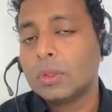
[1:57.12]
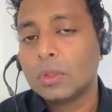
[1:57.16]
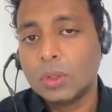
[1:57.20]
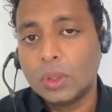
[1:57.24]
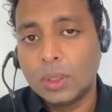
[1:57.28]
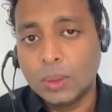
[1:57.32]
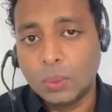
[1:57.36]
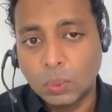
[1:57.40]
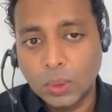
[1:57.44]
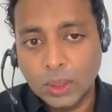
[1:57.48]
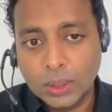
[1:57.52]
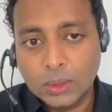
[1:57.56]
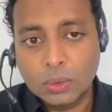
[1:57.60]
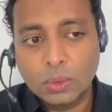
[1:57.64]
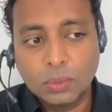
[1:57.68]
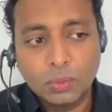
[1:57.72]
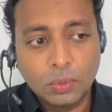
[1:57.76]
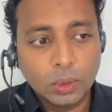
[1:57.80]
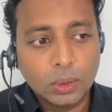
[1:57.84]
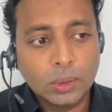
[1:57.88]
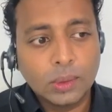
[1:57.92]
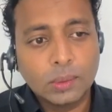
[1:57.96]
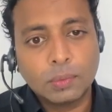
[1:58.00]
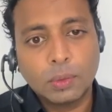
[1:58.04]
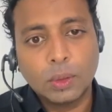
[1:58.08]
So the ones who
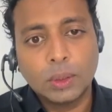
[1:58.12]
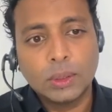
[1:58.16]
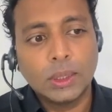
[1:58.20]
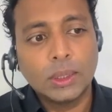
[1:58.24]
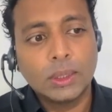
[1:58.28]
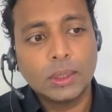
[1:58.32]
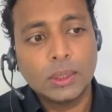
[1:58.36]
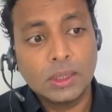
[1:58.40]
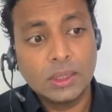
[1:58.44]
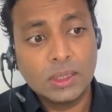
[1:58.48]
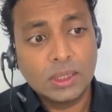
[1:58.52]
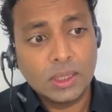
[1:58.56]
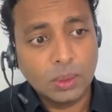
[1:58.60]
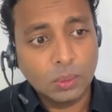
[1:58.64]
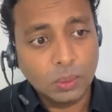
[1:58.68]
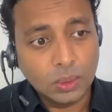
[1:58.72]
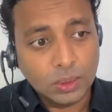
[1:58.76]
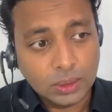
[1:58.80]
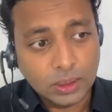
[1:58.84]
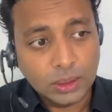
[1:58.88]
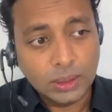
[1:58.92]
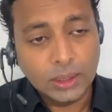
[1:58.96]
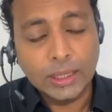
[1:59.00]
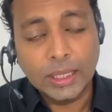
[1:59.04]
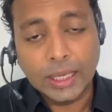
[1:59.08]
voted for Tan Jee Say
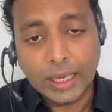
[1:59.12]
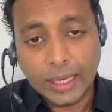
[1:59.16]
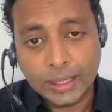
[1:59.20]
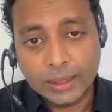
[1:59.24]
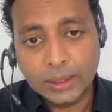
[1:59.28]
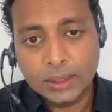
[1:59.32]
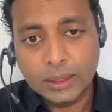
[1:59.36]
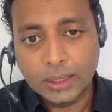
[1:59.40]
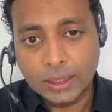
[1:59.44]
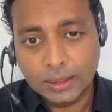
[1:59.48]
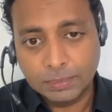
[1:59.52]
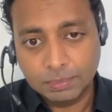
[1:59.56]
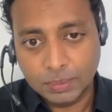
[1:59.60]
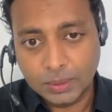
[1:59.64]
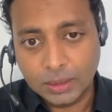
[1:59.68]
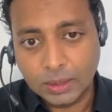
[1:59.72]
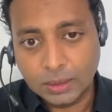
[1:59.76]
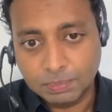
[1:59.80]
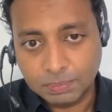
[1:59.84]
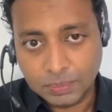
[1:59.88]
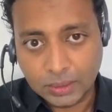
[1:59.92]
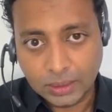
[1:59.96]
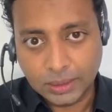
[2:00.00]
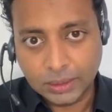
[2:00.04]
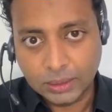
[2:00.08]
were really
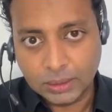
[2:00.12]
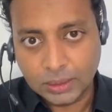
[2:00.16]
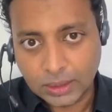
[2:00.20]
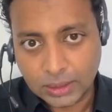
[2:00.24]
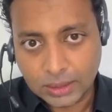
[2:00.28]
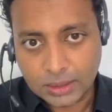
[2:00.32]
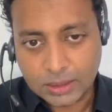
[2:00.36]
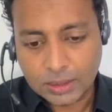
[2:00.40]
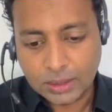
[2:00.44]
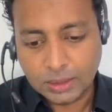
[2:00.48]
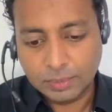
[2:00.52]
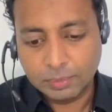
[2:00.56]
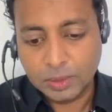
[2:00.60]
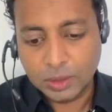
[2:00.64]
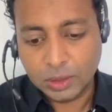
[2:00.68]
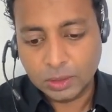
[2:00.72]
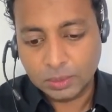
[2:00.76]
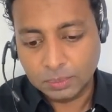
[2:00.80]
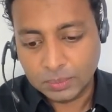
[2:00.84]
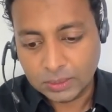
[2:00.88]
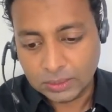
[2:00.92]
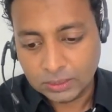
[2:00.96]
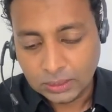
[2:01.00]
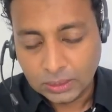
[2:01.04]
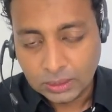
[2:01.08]
anti-PAP,
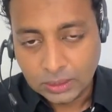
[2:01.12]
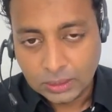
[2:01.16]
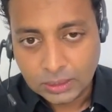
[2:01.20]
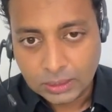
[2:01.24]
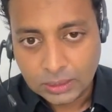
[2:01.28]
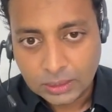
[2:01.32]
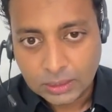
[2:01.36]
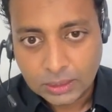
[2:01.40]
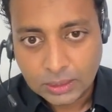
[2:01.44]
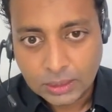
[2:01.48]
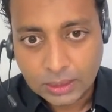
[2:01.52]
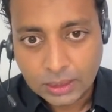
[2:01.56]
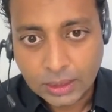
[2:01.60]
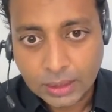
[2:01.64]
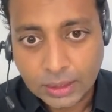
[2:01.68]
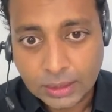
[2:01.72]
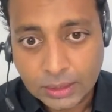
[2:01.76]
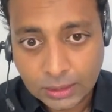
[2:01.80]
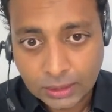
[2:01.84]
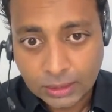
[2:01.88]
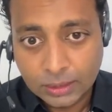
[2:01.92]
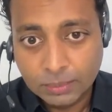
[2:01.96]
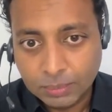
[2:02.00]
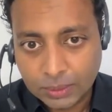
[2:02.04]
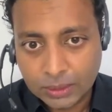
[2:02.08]
anti-establishment.
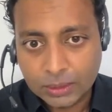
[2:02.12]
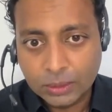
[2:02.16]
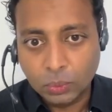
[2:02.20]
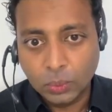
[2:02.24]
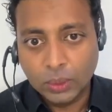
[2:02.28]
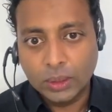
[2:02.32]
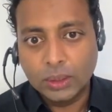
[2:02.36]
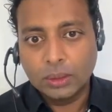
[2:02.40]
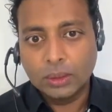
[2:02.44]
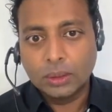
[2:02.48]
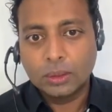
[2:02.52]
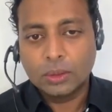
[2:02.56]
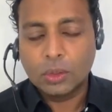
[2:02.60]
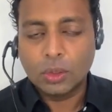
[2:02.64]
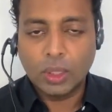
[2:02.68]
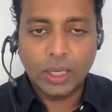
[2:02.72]
And in between,